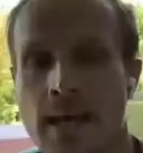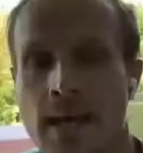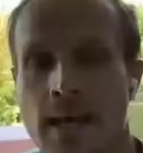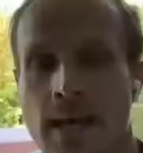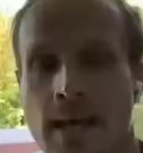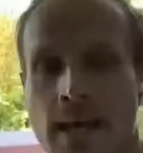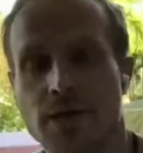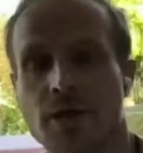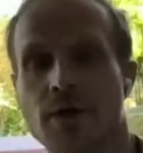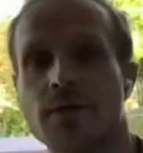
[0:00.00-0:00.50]

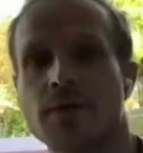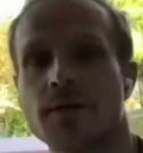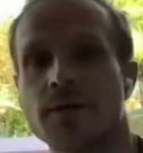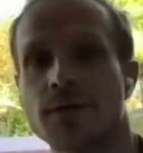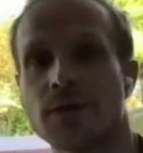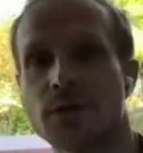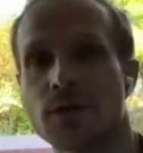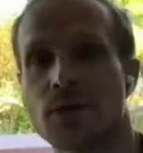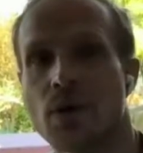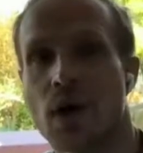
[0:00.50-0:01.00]
And so a
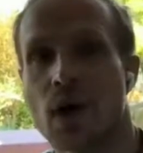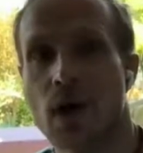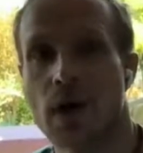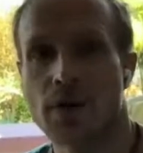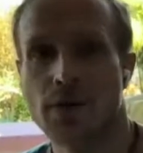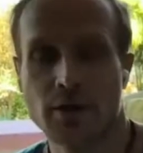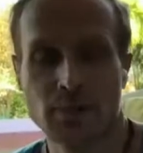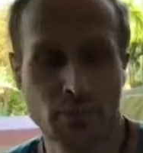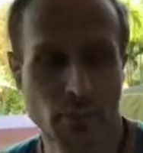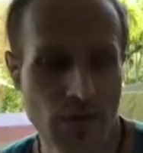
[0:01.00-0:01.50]
few
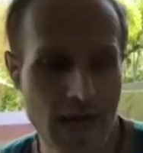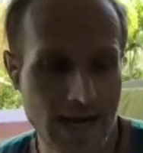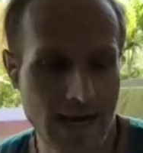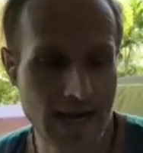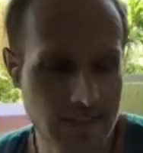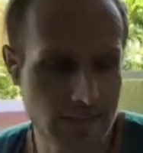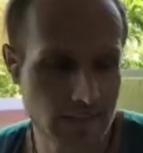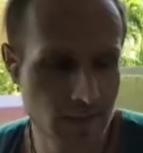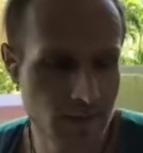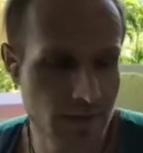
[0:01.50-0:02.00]
other
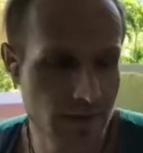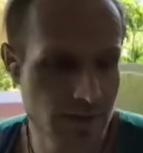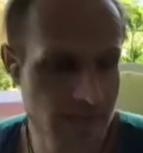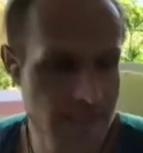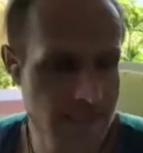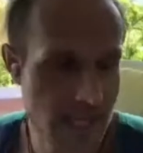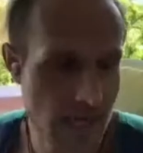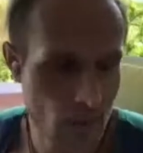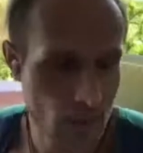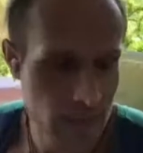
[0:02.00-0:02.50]
practical
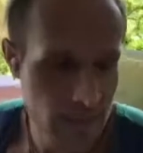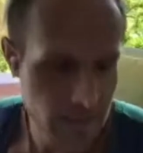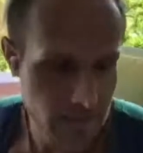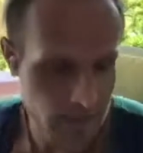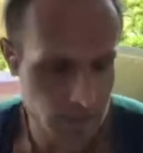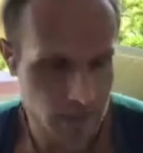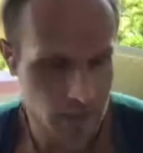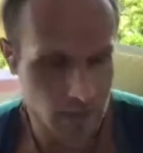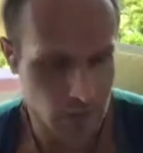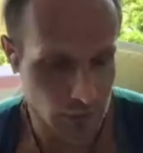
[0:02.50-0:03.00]
things that we
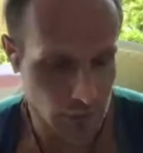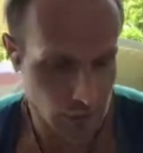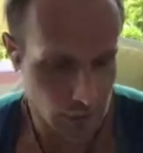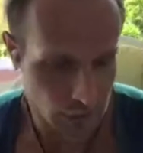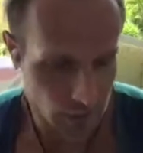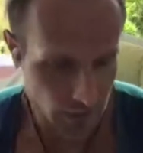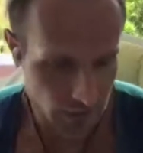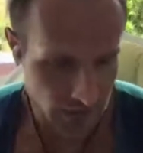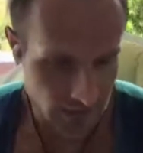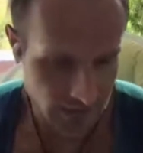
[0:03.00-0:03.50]
can do
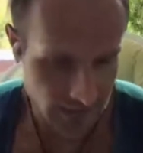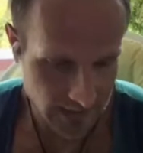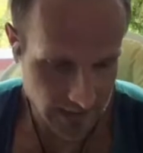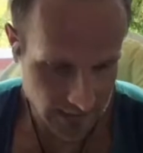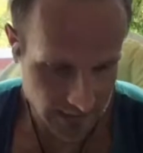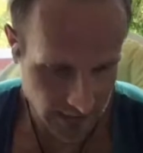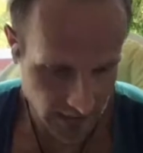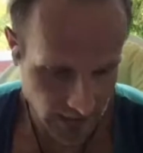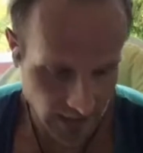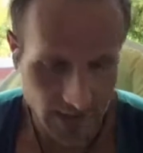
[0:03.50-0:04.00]
during
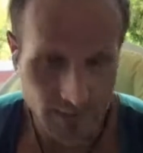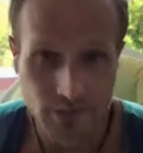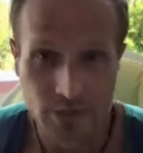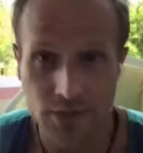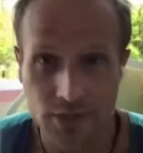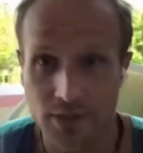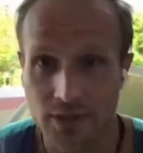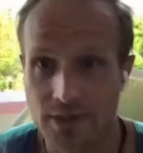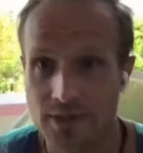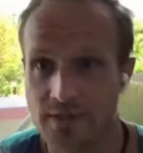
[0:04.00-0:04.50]
this time,
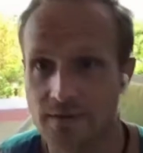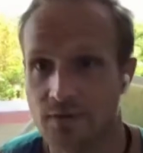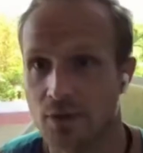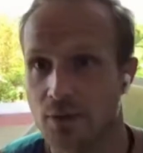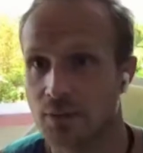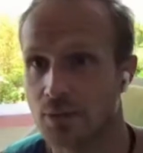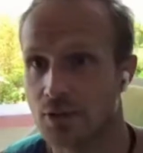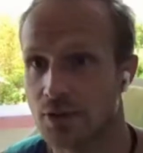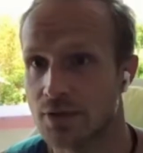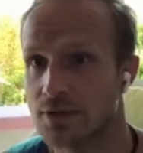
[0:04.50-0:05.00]
during this
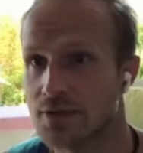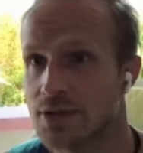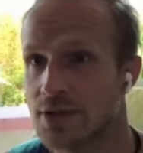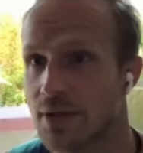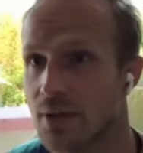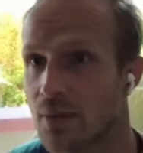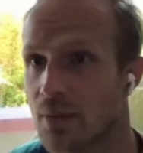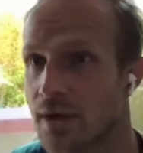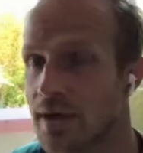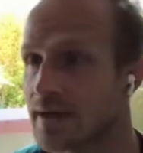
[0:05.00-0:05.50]
full moon.
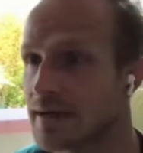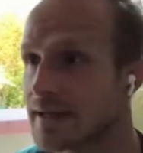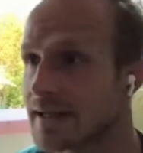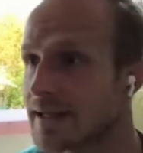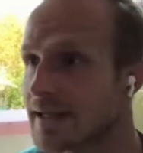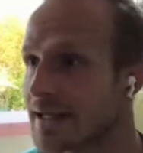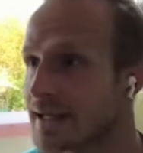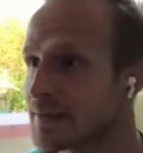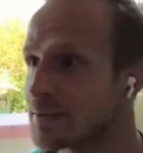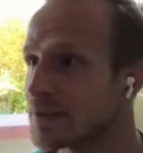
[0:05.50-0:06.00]
So I won't
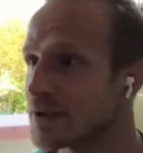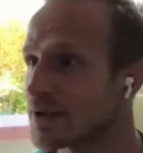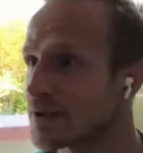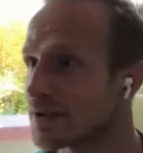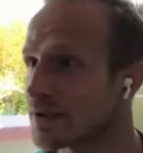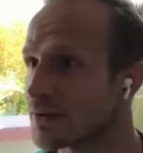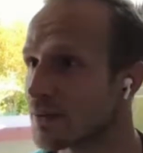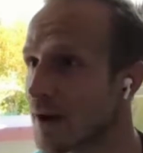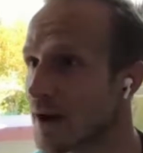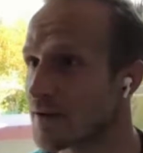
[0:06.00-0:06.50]
keep
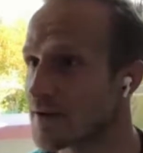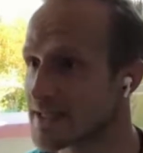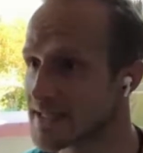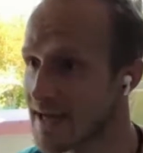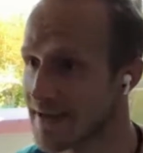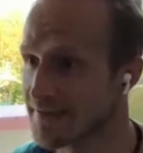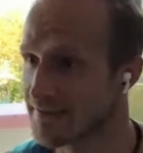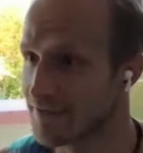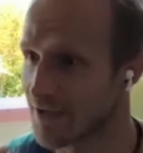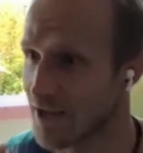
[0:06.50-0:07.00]
you, the time